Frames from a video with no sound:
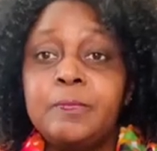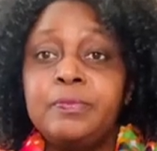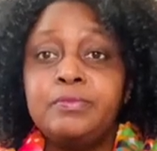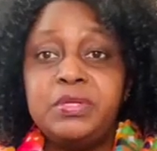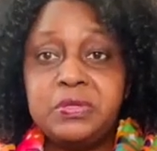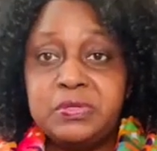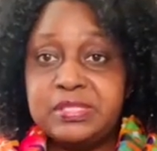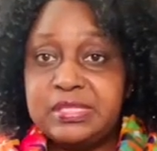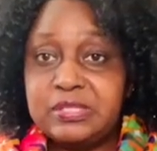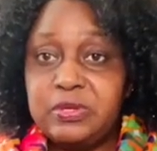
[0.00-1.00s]
because
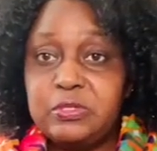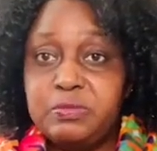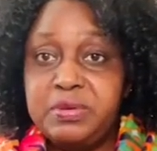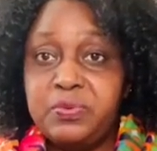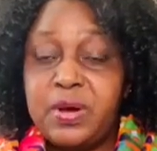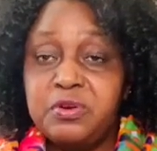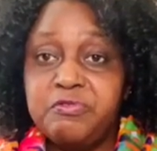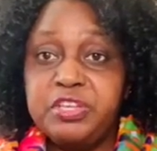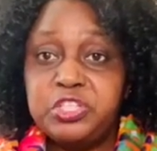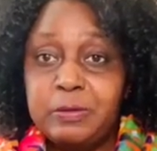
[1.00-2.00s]
it's going to be one of
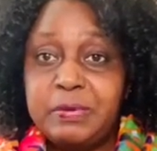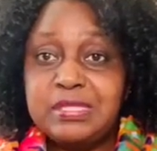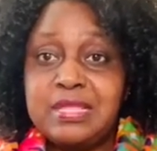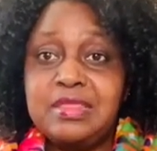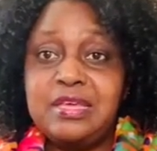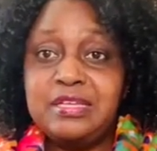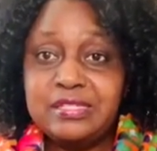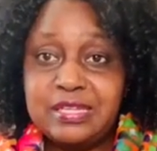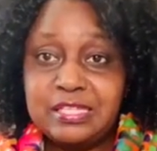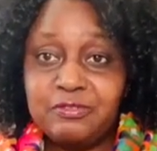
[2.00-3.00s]
the cheapest and the
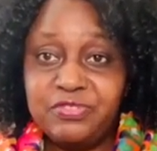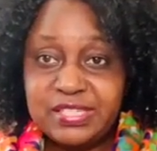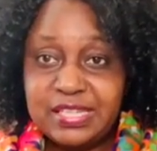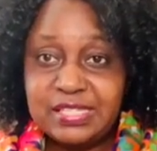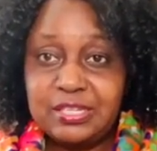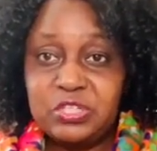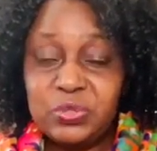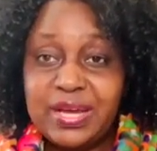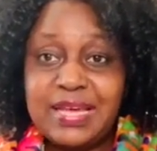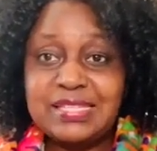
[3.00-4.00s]
easiest visas that you
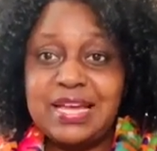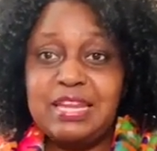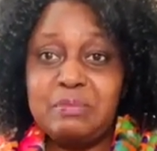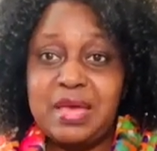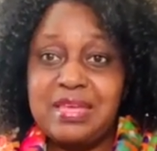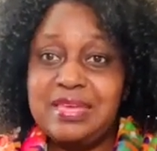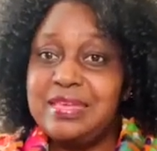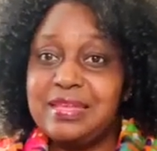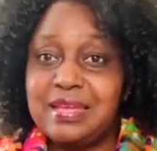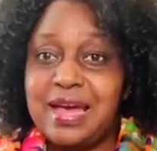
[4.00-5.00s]
guys can
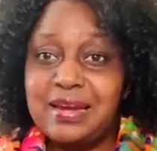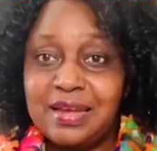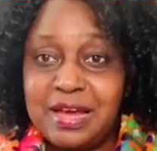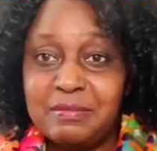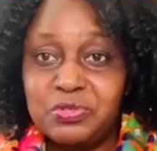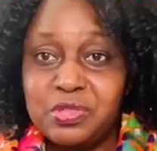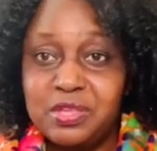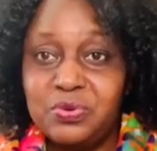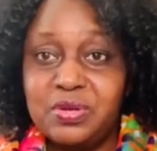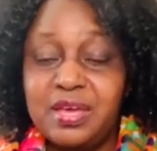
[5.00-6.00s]
come to
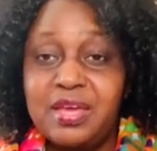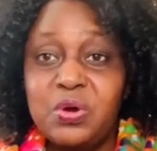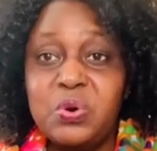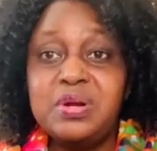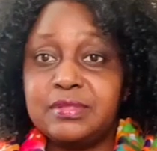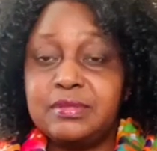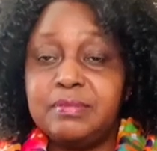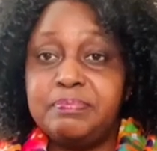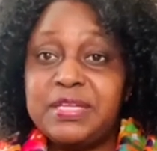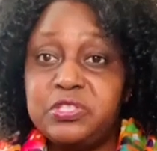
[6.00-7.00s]
the UK on.
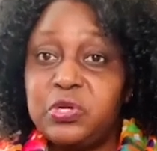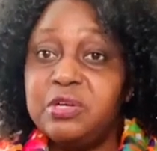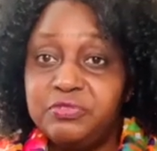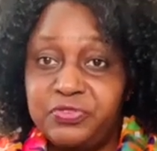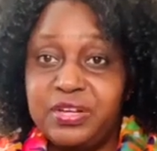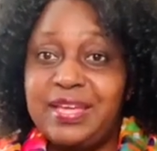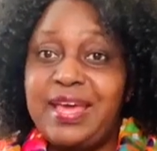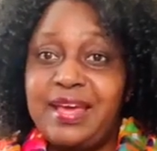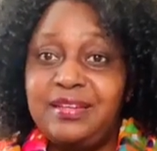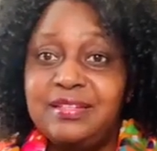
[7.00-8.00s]
But don't
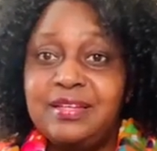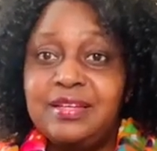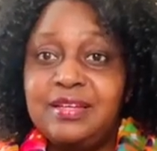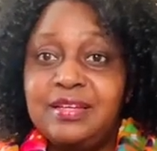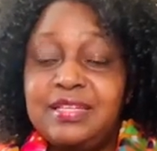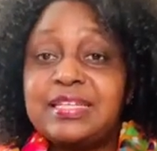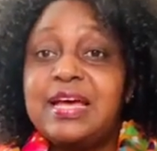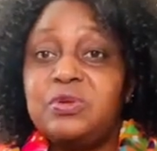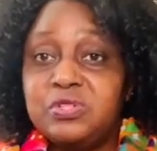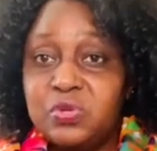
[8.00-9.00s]
forget, it
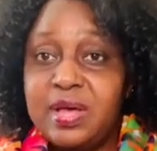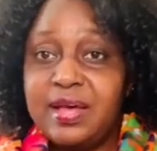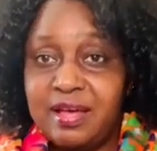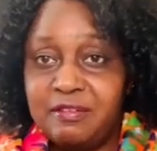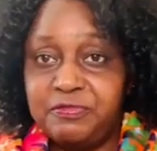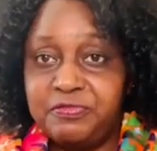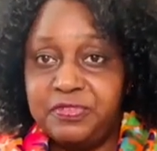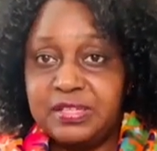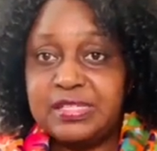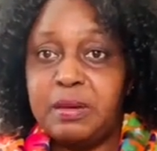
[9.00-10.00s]
can also have
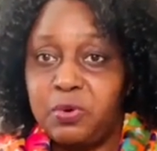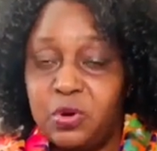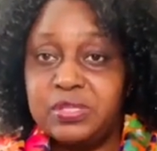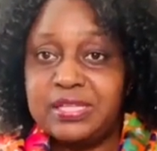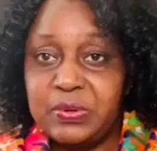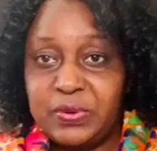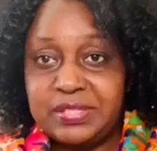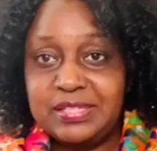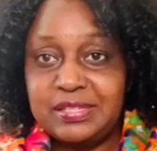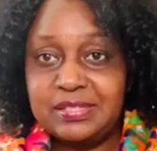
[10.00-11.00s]
some
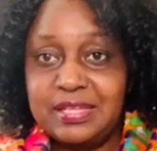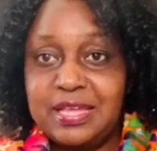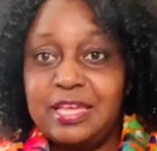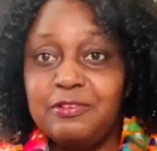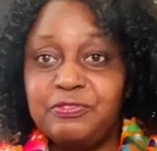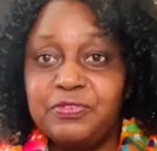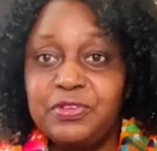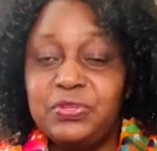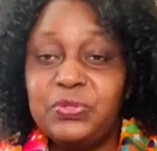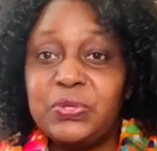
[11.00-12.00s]
consequences if
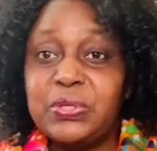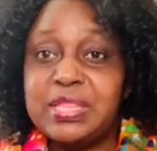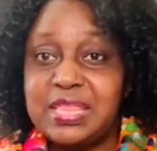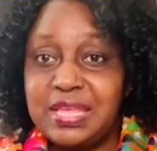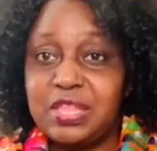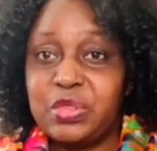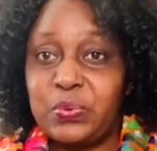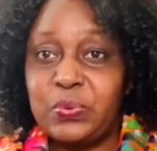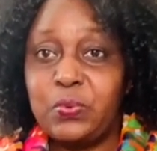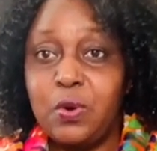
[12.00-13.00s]
you don't think
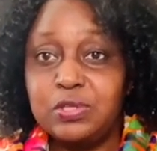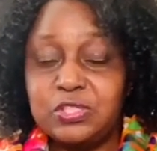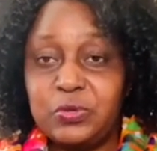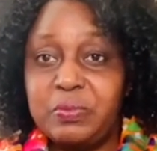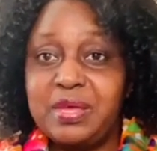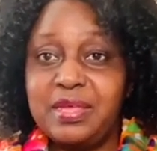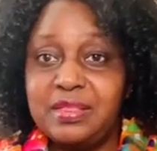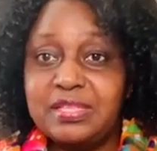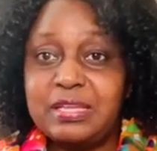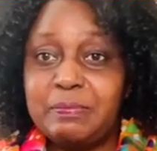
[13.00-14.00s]
through whilst you're making
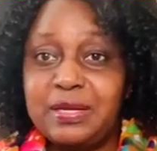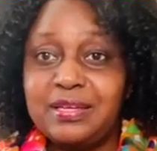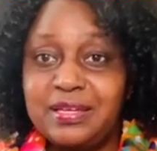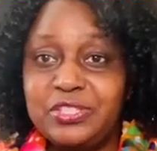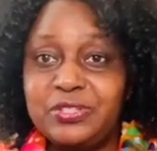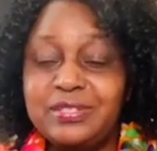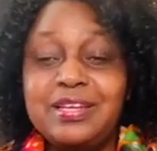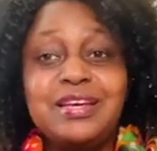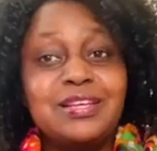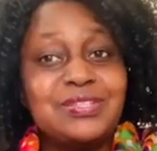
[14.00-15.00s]
this application.
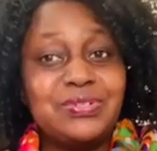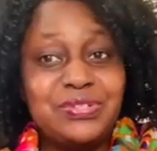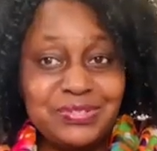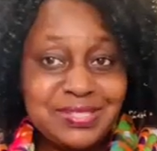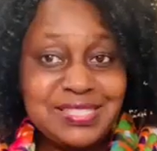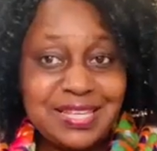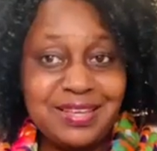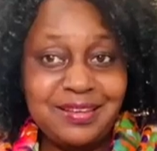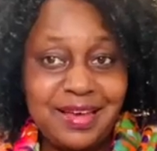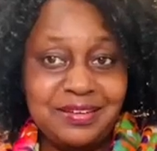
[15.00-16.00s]
So don't
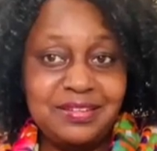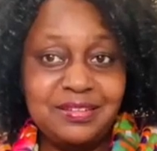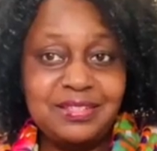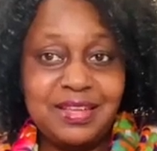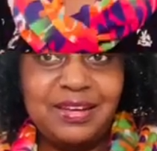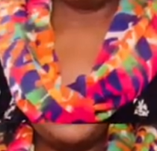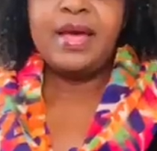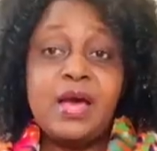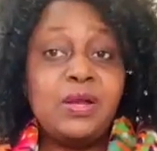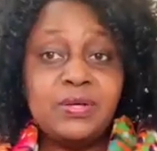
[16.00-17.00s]
say I didn't tell you.
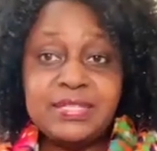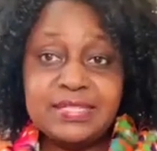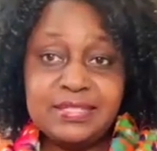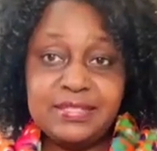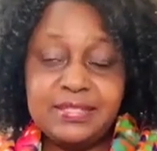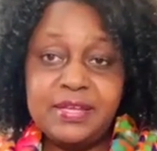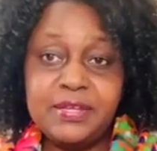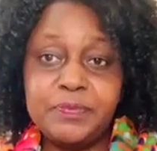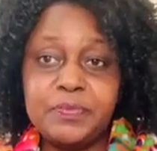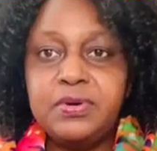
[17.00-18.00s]
How long does it
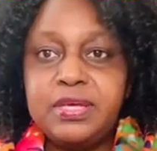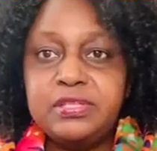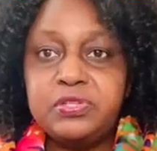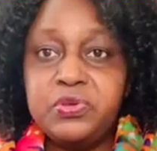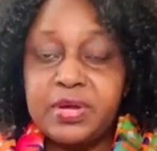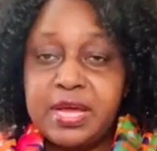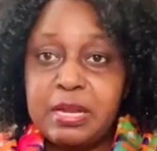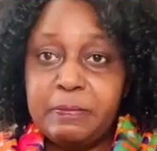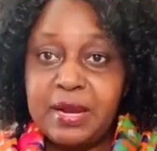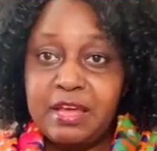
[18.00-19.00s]
take? Okay, so you can
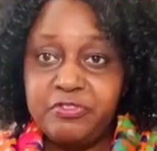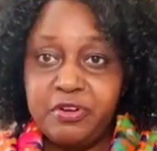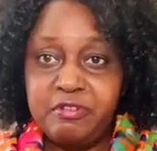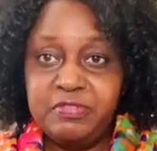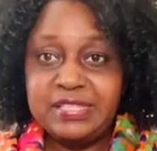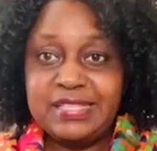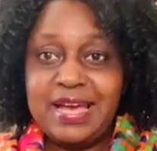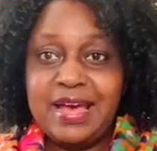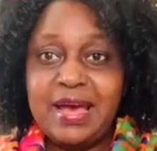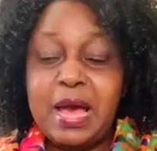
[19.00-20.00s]
apply for a
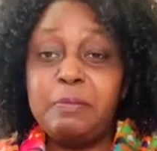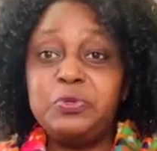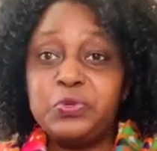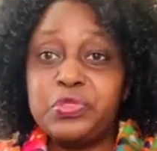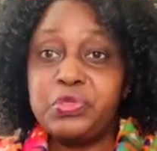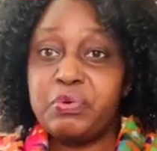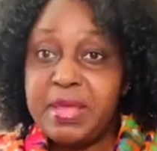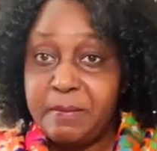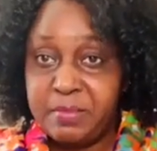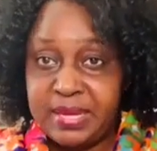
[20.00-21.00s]
visa up to
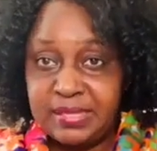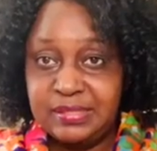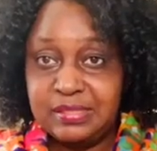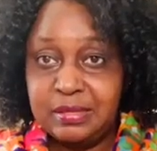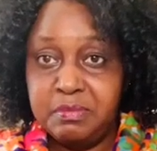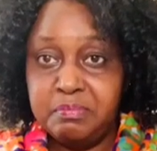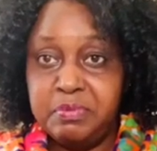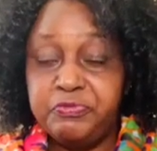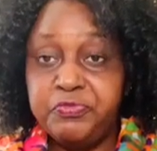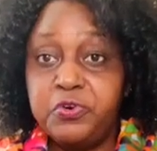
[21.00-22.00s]
3 months
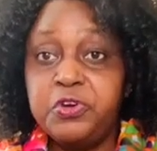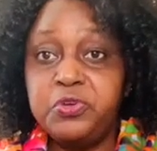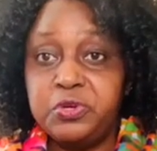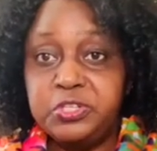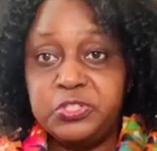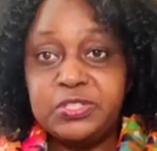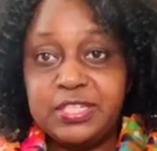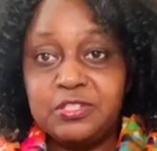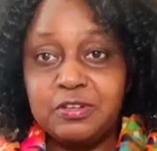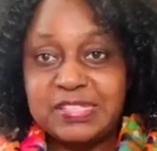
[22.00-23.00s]
before your due
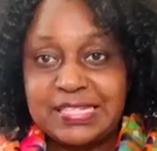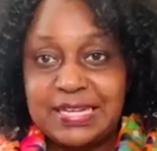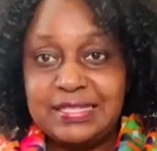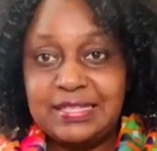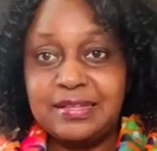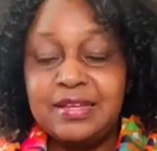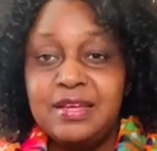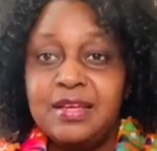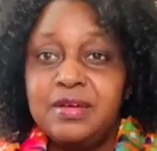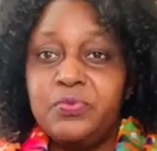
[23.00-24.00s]
date of starting.
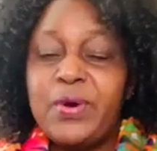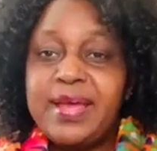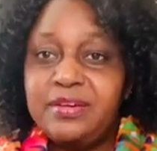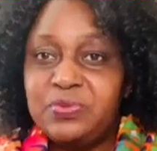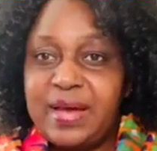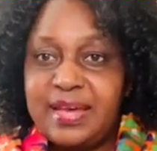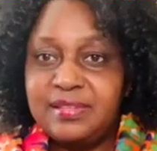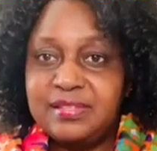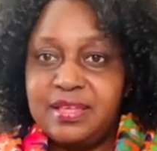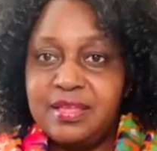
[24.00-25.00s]
Why do I
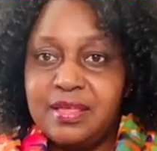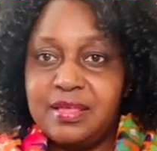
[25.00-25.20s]
say